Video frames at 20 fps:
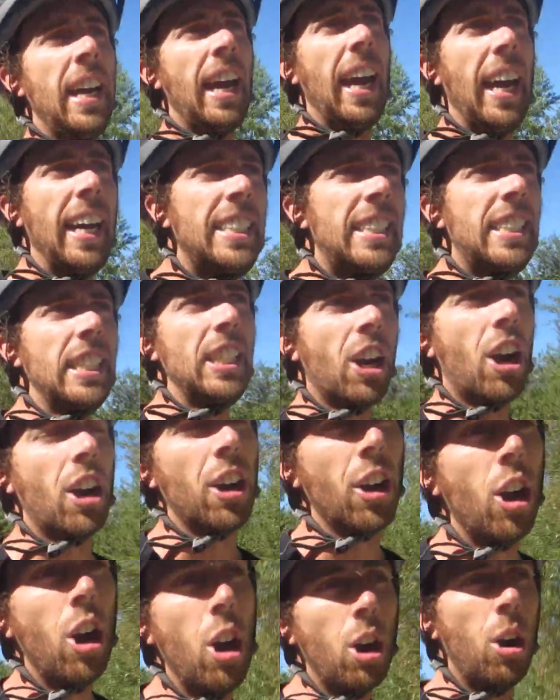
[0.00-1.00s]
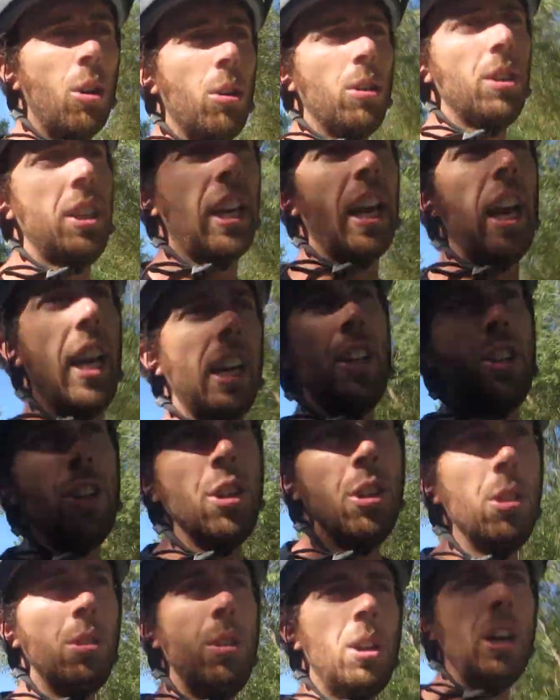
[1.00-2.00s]
H-E-R-O-K-U,
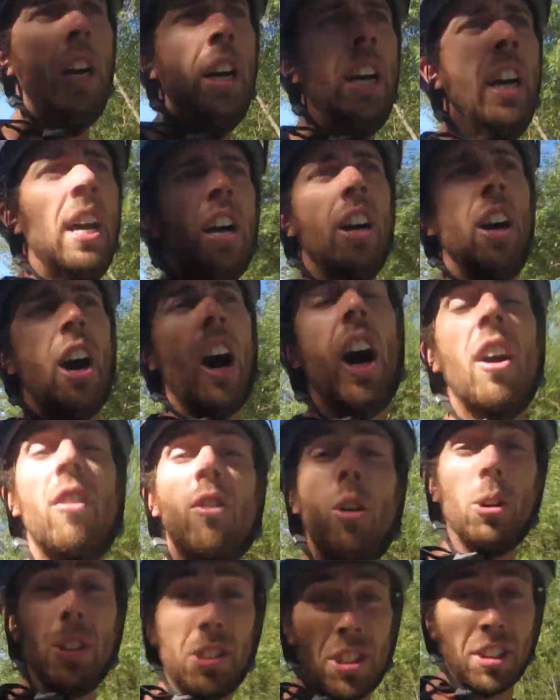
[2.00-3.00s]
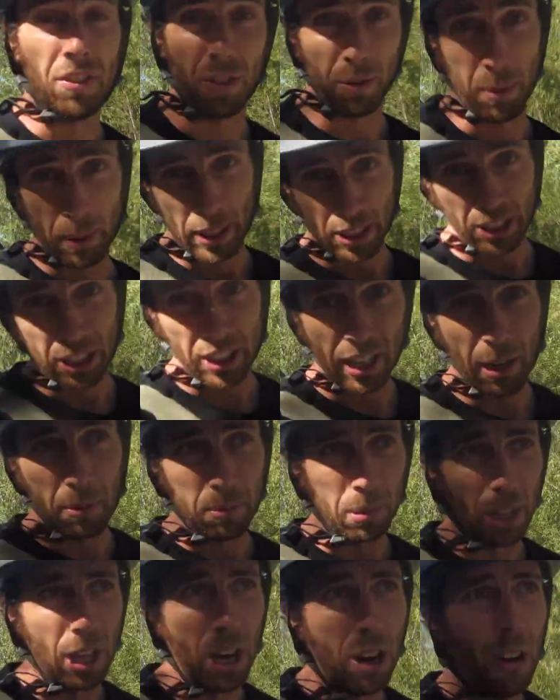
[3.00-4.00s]
of course information down
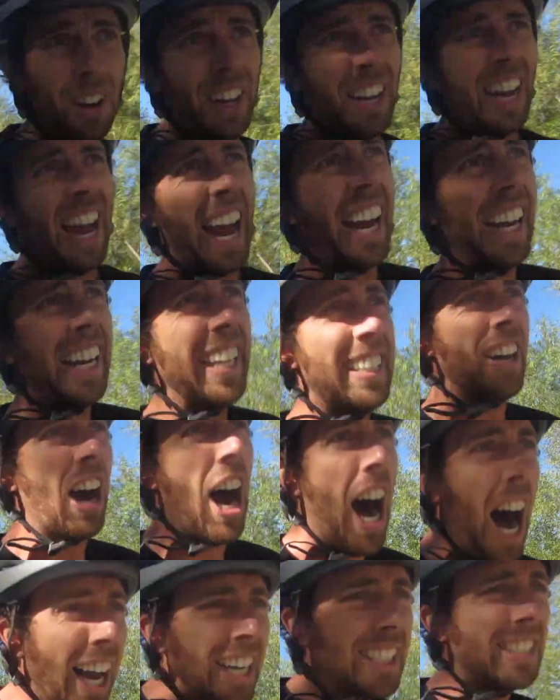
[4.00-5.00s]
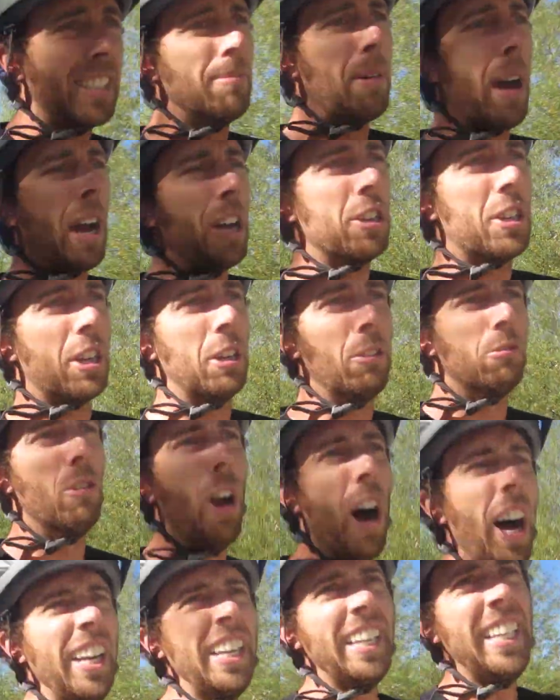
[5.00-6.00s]
below. And it's awesome how you can
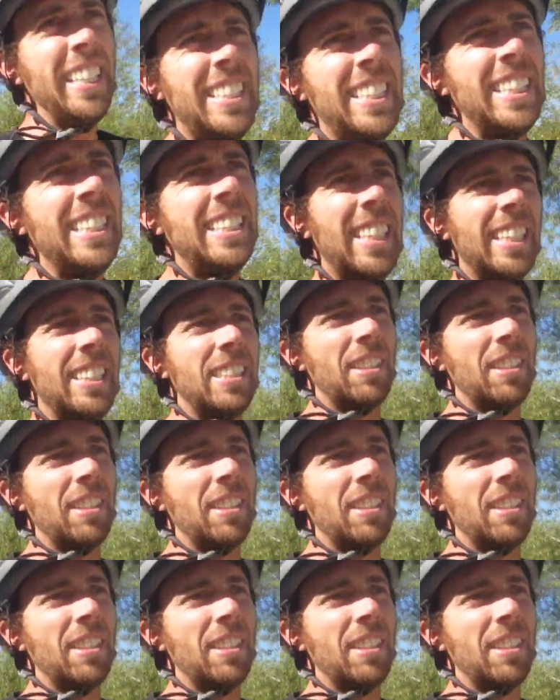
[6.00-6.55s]
run instances